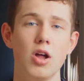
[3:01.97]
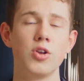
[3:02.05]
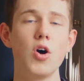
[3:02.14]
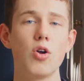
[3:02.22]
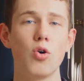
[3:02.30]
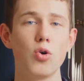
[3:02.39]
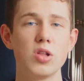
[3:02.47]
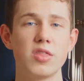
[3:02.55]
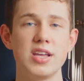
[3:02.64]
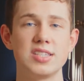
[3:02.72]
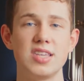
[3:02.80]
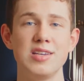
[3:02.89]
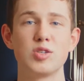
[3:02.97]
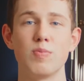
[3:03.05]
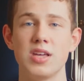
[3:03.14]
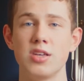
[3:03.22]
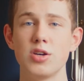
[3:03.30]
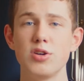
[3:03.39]
Not all of these things will
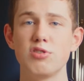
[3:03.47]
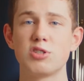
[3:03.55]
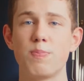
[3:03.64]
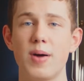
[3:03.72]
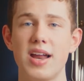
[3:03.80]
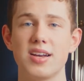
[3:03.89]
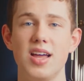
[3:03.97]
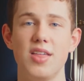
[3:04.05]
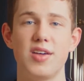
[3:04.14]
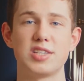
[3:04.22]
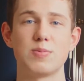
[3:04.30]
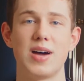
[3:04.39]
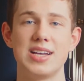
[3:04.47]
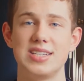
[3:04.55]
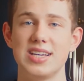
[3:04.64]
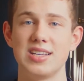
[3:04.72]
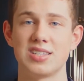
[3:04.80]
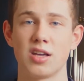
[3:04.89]
be used, but there's some
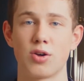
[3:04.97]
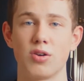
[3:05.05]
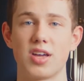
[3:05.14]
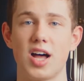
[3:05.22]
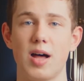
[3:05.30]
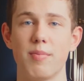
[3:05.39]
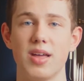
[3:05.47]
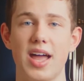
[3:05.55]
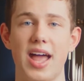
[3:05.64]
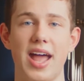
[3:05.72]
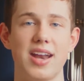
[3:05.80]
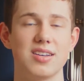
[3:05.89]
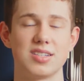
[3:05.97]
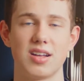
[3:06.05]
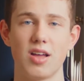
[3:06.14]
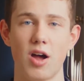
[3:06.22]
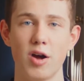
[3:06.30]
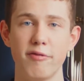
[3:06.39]
ideas that could come and
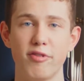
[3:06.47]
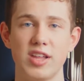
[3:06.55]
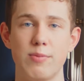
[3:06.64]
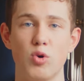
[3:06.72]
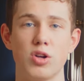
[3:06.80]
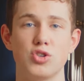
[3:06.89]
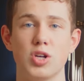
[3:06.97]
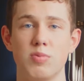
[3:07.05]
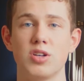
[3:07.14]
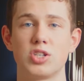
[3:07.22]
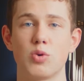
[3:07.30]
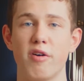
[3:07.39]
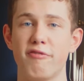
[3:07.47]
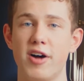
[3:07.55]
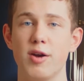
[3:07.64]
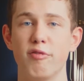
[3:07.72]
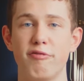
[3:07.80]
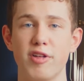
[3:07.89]
hopefully will contribute to a
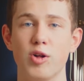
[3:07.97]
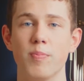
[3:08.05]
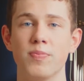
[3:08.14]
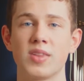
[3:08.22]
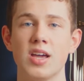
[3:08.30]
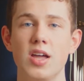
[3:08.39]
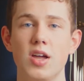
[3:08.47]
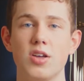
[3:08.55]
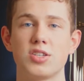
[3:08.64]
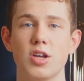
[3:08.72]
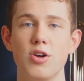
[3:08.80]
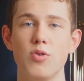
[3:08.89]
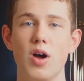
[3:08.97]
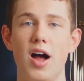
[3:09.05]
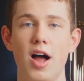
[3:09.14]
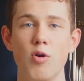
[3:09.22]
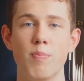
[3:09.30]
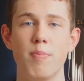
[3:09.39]
final film. So
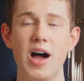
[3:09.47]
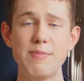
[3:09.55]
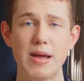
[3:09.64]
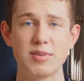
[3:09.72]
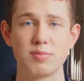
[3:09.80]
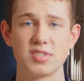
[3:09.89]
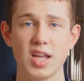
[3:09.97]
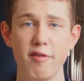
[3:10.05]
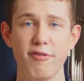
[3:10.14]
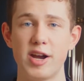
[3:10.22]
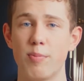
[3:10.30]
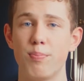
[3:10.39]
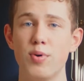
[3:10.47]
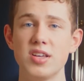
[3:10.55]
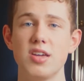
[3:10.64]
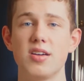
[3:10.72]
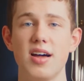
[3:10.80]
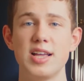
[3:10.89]
I will mind map some stuff and I'll bring
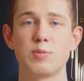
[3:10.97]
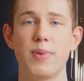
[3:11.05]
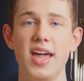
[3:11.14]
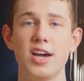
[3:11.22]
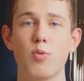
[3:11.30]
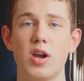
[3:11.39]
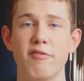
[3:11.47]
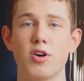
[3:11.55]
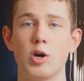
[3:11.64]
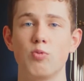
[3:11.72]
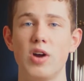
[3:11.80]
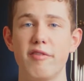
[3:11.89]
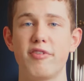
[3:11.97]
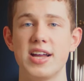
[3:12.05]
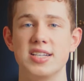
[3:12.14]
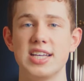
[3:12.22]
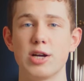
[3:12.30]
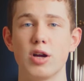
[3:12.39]
you guys back when I've got a rough
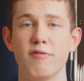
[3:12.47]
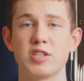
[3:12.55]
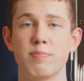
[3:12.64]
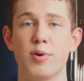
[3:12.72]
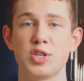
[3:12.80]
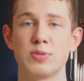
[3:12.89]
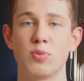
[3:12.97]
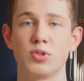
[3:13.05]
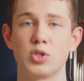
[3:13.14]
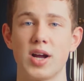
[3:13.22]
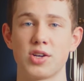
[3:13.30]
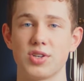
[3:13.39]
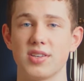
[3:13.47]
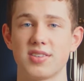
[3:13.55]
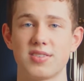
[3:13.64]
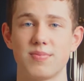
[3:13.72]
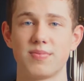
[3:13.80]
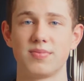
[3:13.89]
idea of some possible directions.